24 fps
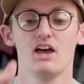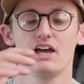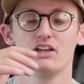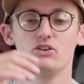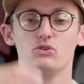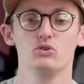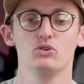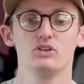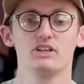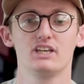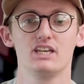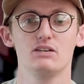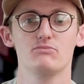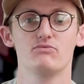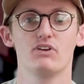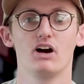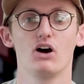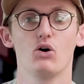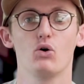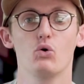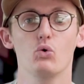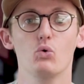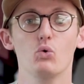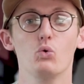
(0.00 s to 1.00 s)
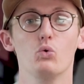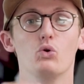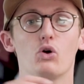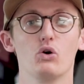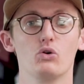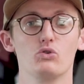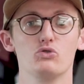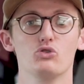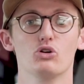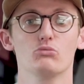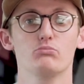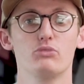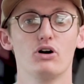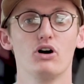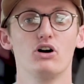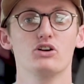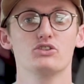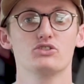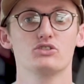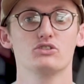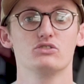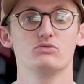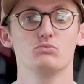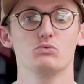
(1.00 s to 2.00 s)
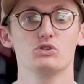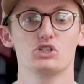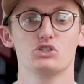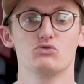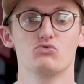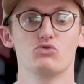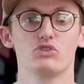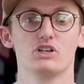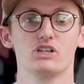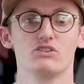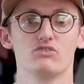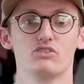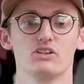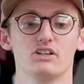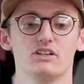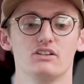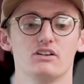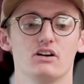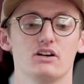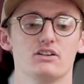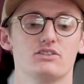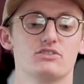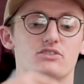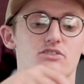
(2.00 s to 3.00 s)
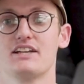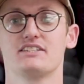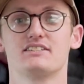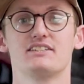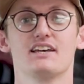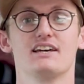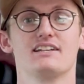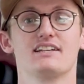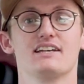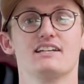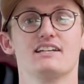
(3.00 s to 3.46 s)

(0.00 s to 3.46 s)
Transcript: you can keep that all on your person, which is really, really nice. As I said,